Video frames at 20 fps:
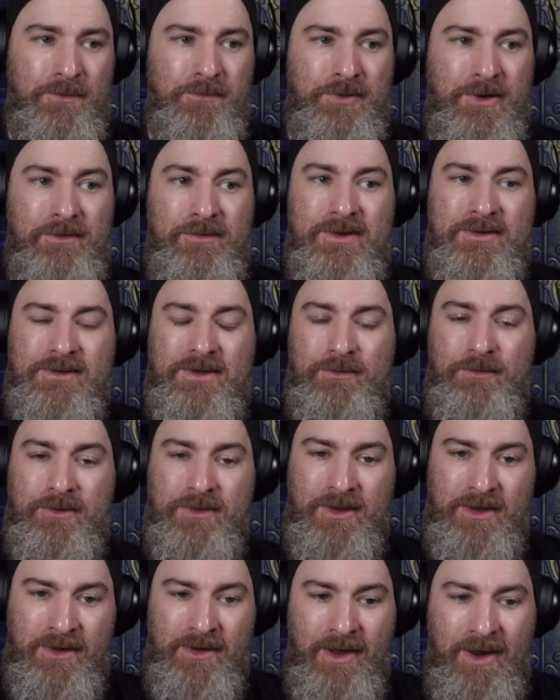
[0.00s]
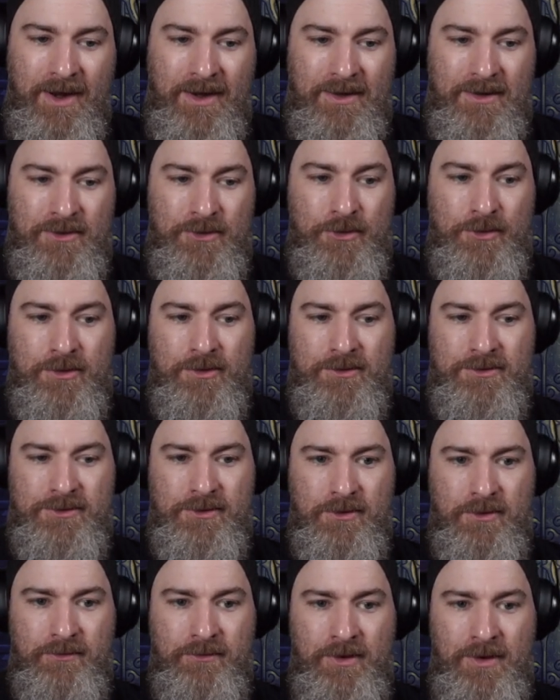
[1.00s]
Previously with the Knight, you could
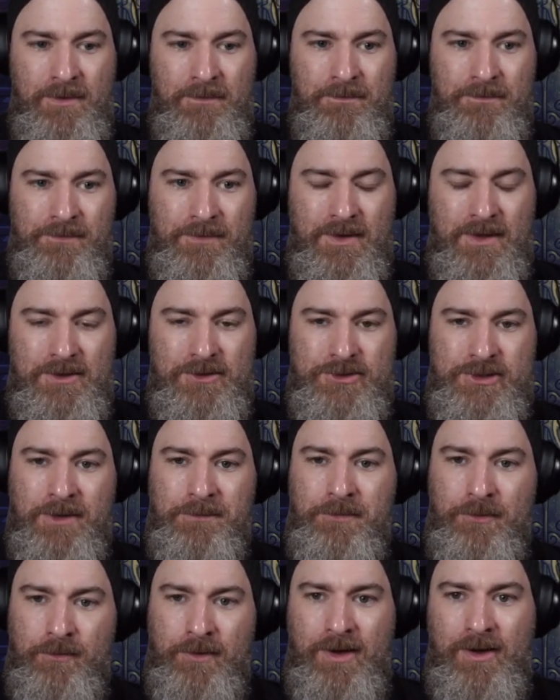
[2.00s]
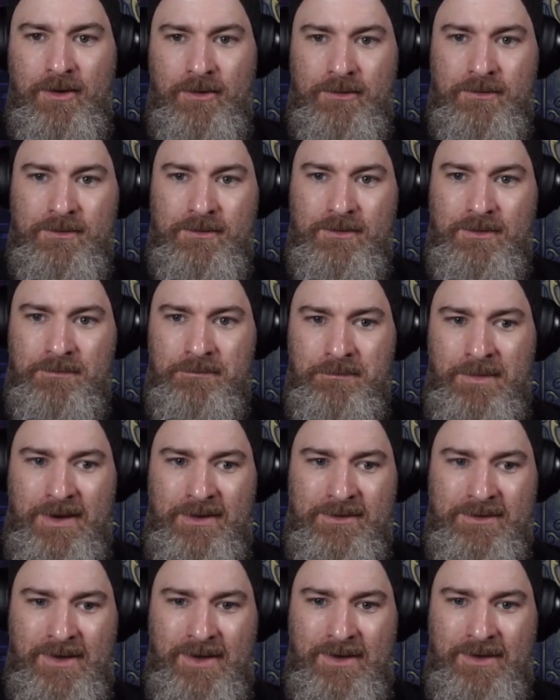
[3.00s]
sort of jump around,
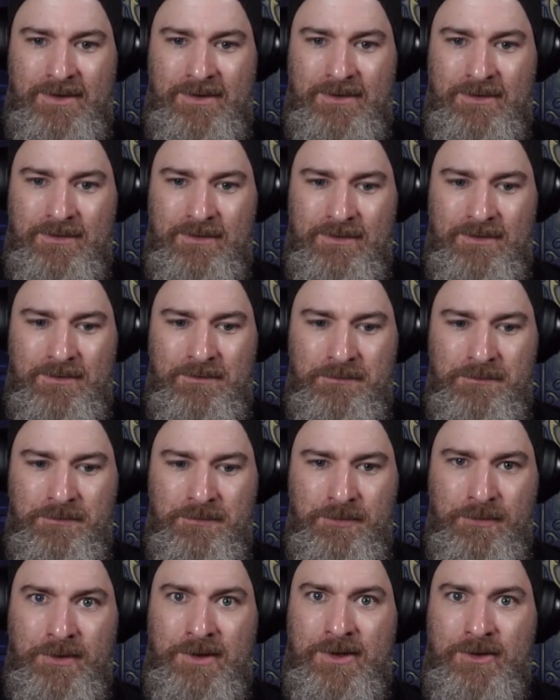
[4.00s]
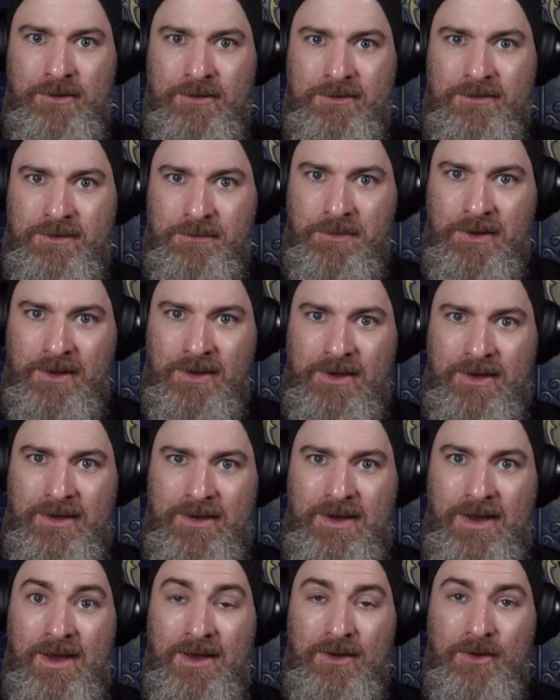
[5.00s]
maintain pretty good
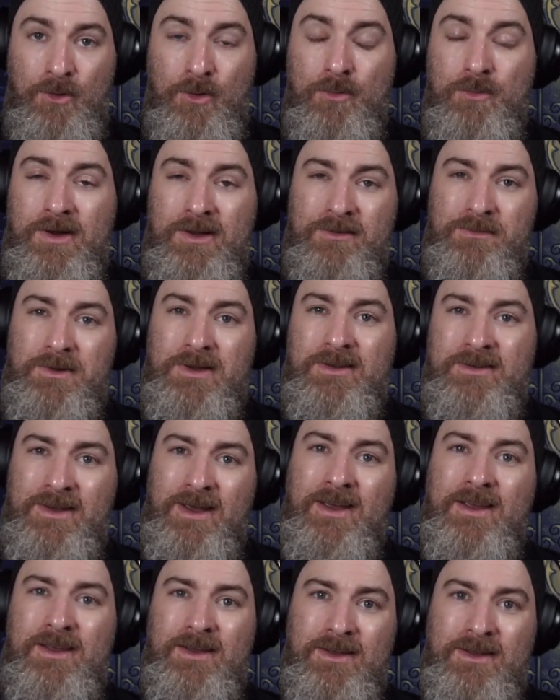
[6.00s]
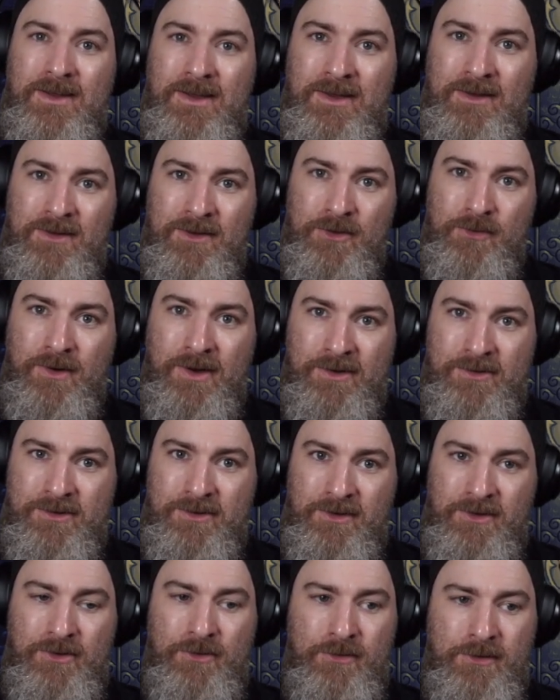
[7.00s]
stability, and always be attacking in the
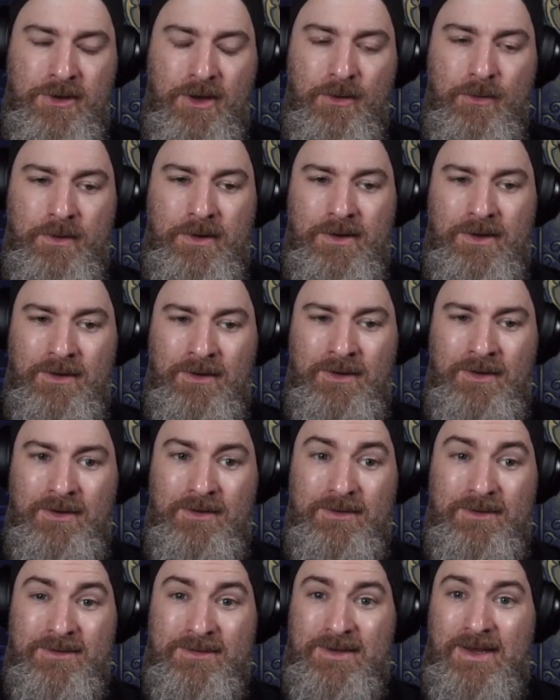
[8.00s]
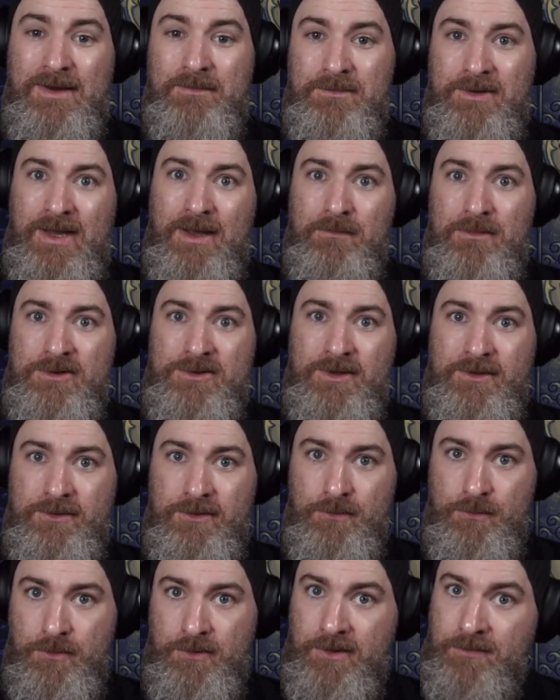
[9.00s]
direction that you're going, the same damage
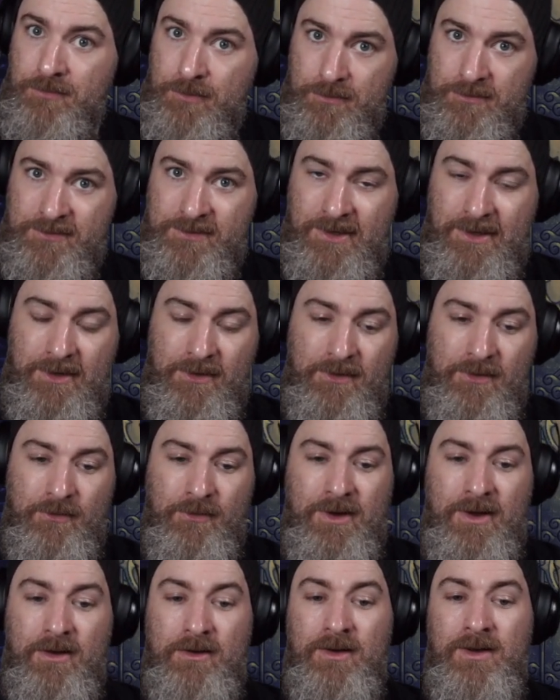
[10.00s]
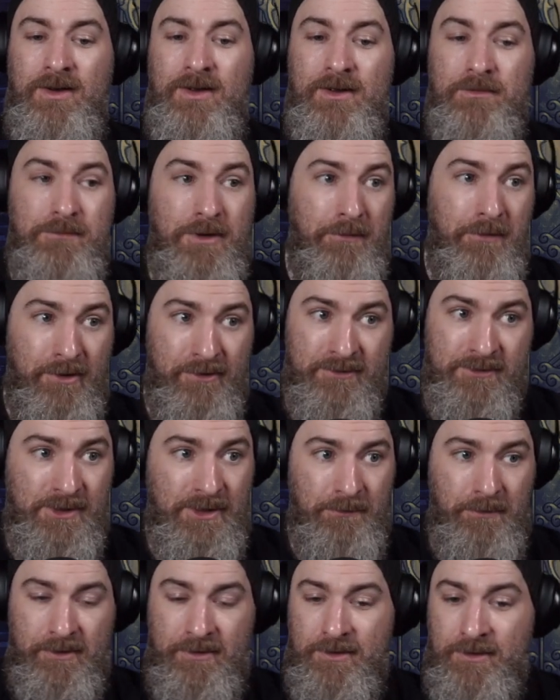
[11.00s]
as you would if you were standing on the ground. Barbarian's a
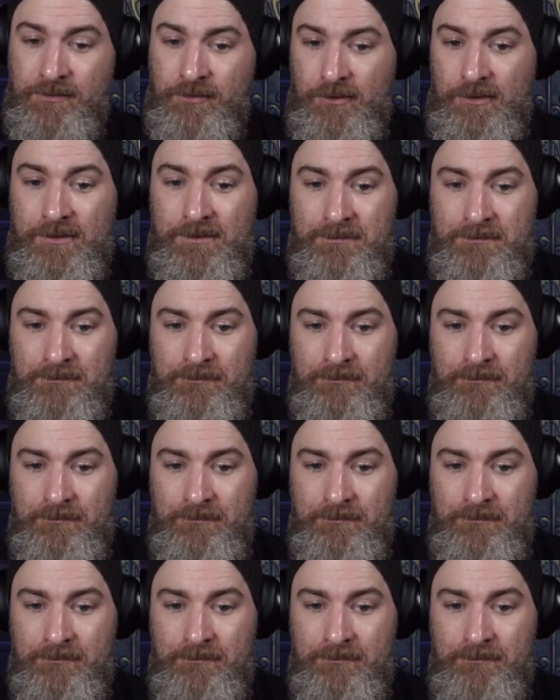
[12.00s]
little bit different.